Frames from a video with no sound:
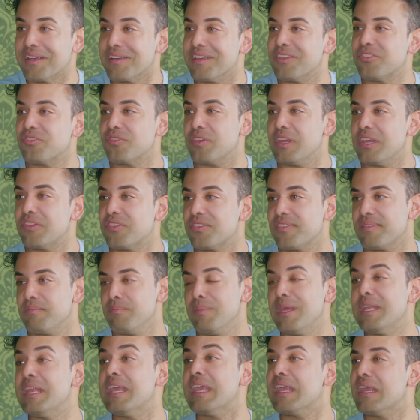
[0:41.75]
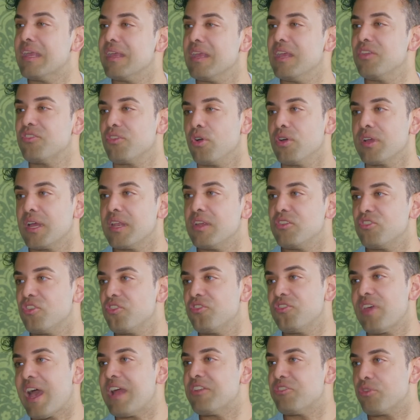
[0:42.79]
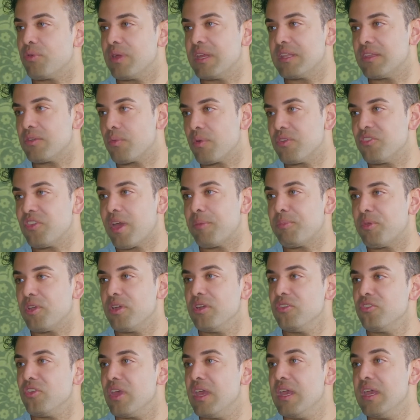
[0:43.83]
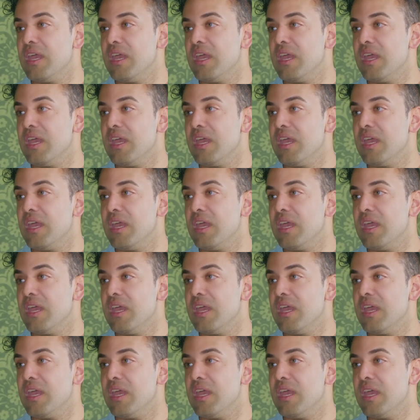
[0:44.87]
It's meaning it's all going to just saturate the receptors,